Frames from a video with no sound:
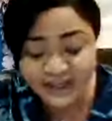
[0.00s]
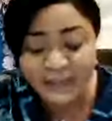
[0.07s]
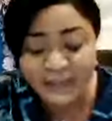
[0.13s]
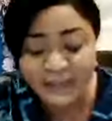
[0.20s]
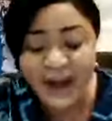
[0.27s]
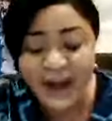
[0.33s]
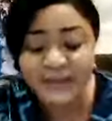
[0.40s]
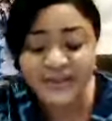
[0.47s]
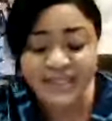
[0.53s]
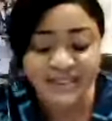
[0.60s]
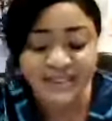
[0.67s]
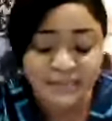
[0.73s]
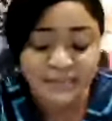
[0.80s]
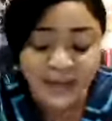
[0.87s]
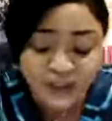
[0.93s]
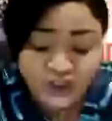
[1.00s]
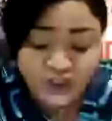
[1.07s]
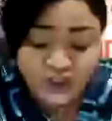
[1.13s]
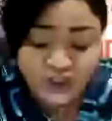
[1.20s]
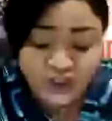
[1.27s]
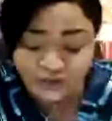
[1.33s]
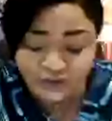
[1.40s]
The Bible says in
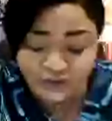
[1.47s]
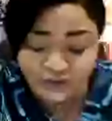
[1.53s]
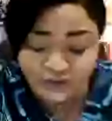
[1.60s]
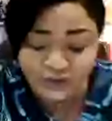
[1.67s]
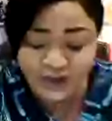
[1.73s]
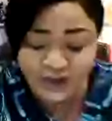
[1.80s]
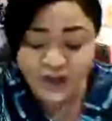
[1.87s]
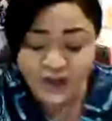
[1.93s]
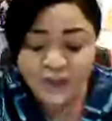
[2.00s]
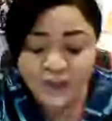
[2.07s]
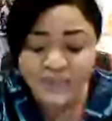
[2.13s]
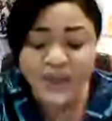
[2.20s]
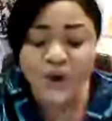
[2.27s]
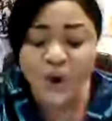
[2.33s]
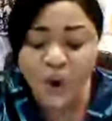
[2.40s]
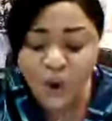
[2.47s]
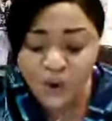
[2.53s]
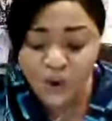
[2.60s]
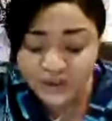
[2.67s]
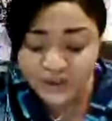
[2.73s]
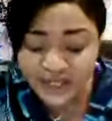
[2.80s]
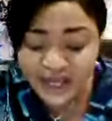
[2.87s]
Matthew 1:23,
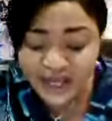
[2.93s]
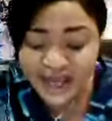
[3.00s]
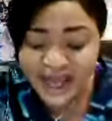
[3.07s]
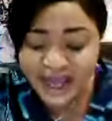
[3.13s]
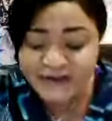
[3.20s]
behold,